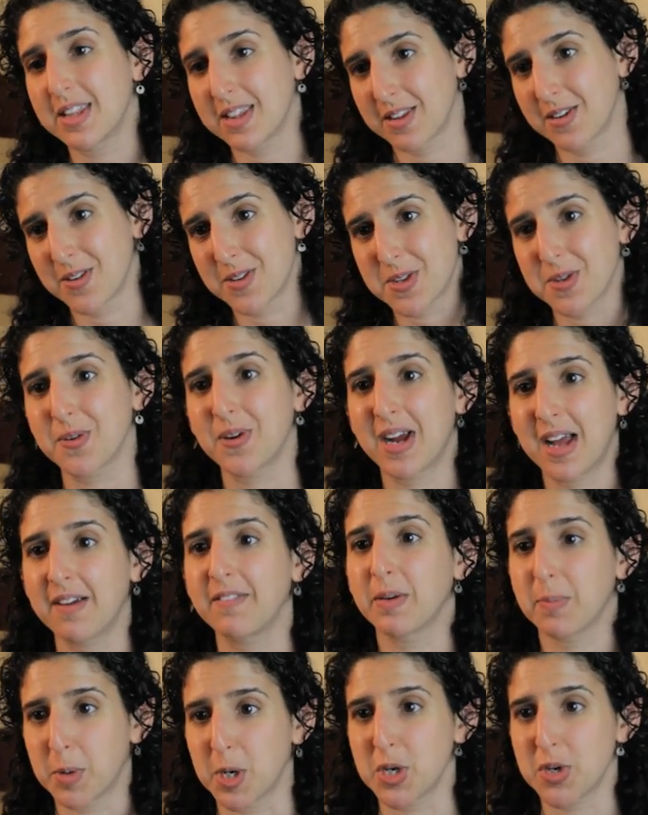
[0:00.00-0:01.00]
and those who are
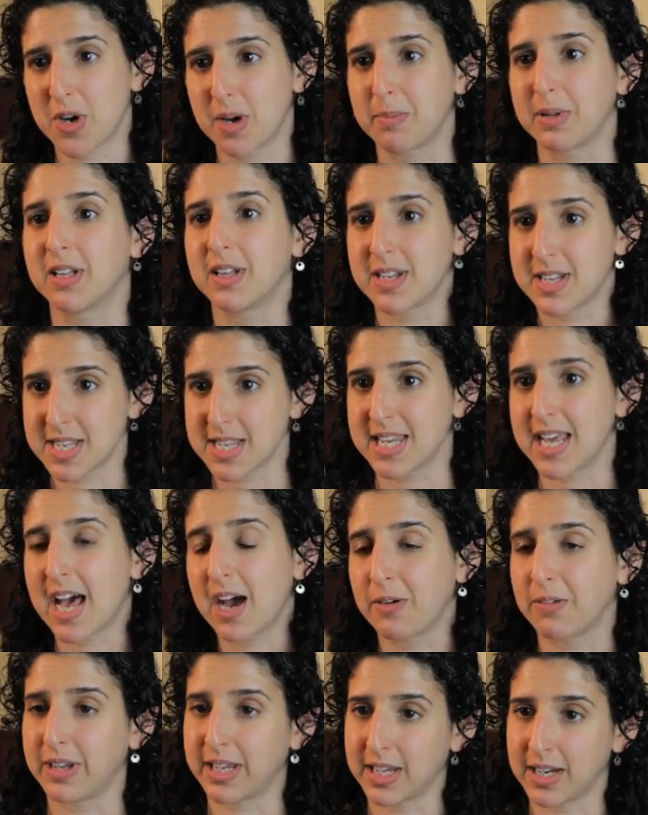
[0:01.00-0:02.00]
having more trouble, and see
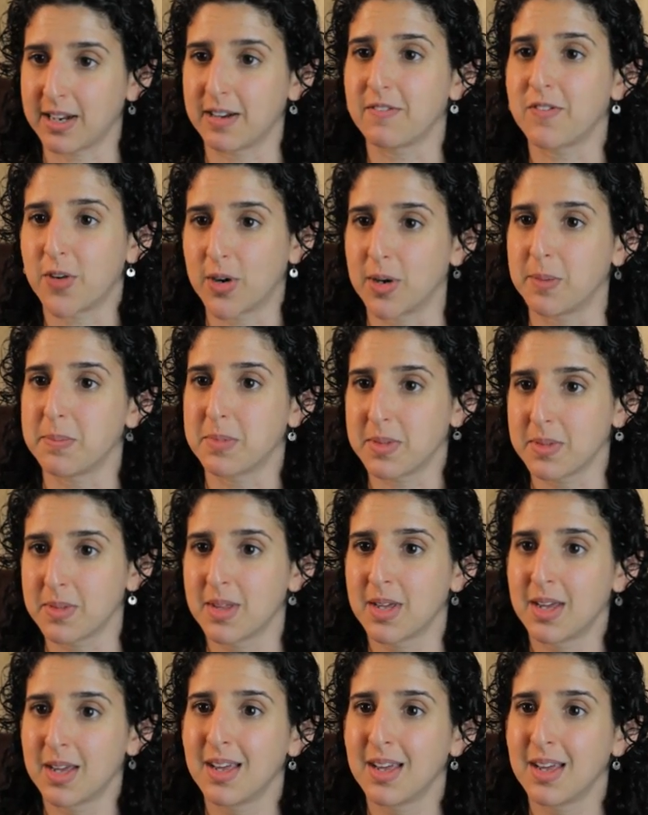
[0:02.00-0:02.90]
how we can inform